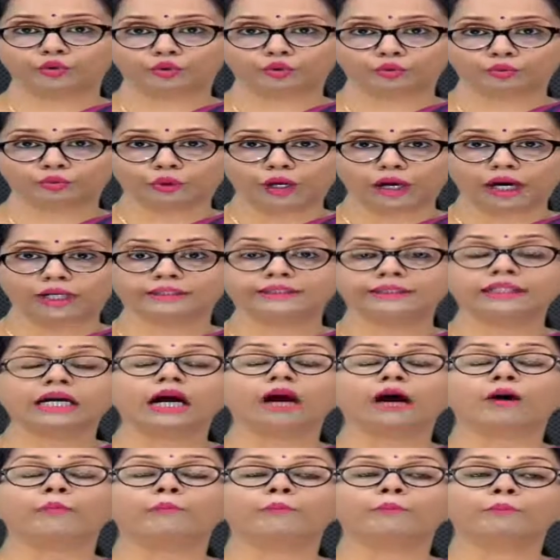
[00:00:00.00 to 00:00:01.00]
known to us,
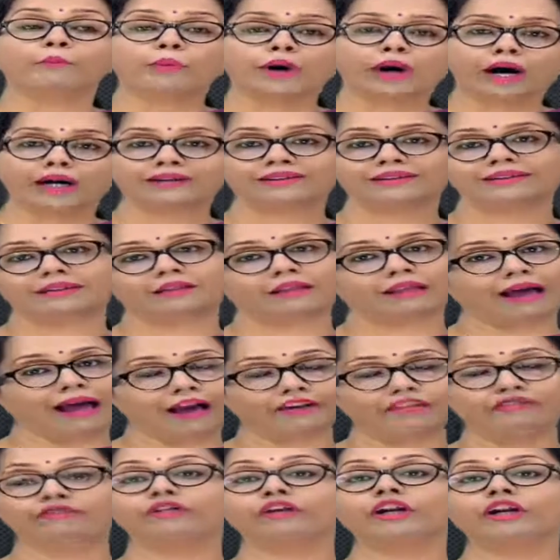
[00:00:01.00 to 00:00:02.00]
but
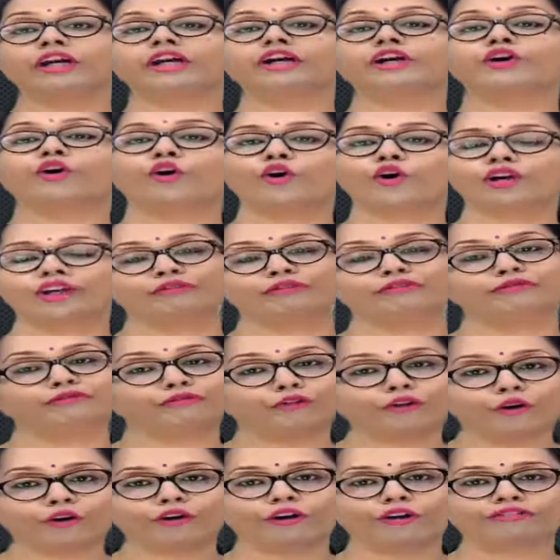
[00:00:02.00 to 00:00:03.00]
thankfully only
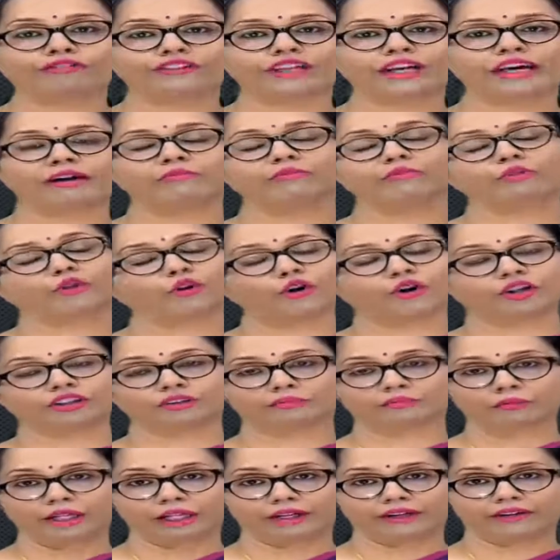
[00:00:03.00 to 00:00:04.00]
4 of them
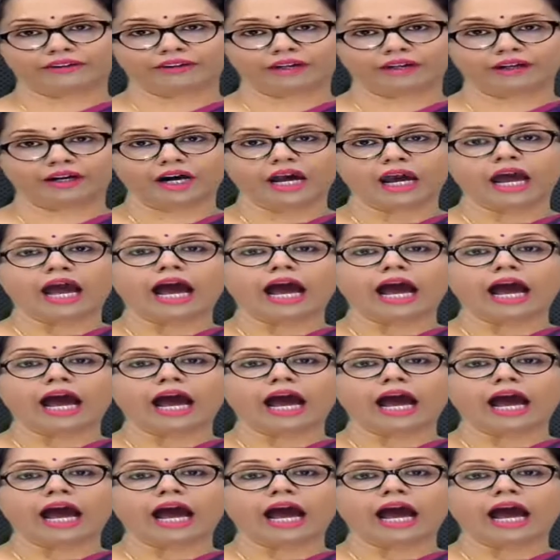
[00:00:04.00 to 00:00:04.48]
cause malaria.